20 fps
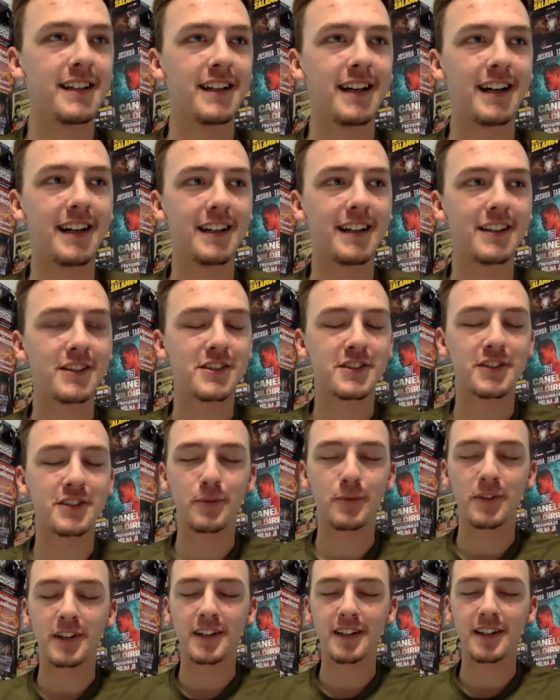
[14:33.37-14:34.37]
uh, you're still
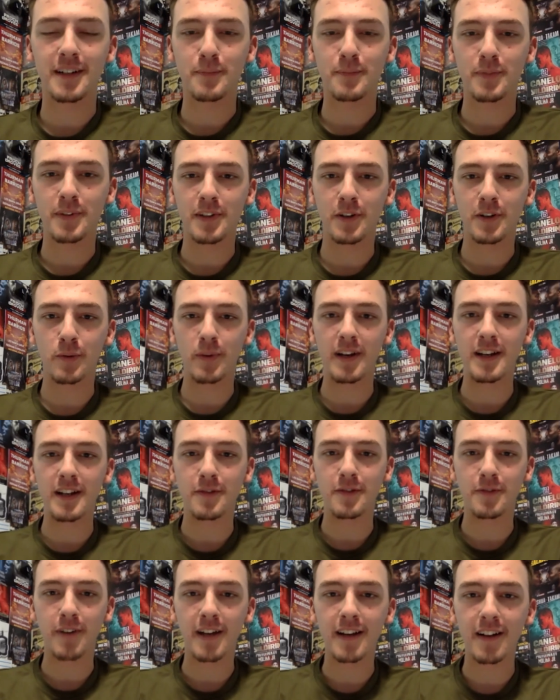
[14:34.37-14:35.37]
working up your way to
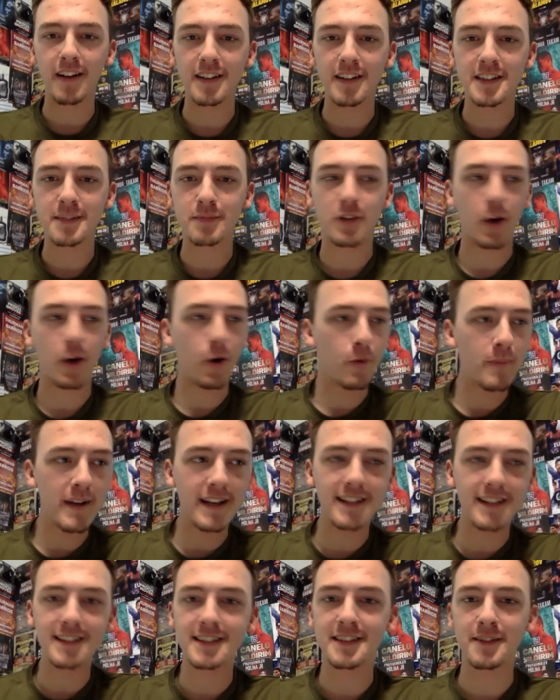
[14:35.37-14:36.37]
fight on some
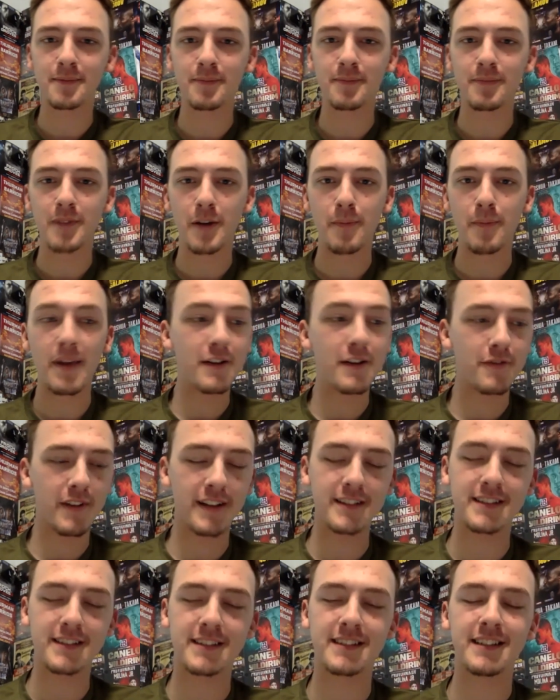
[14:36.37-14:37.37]
co-mains, some main
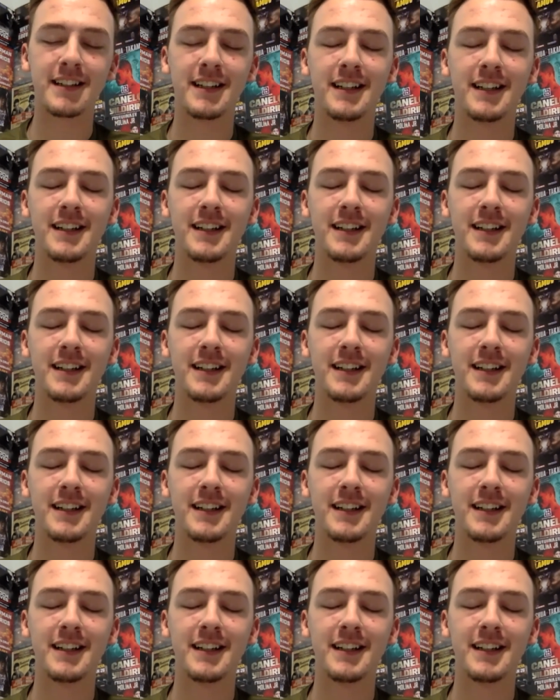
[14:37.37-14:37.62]
events.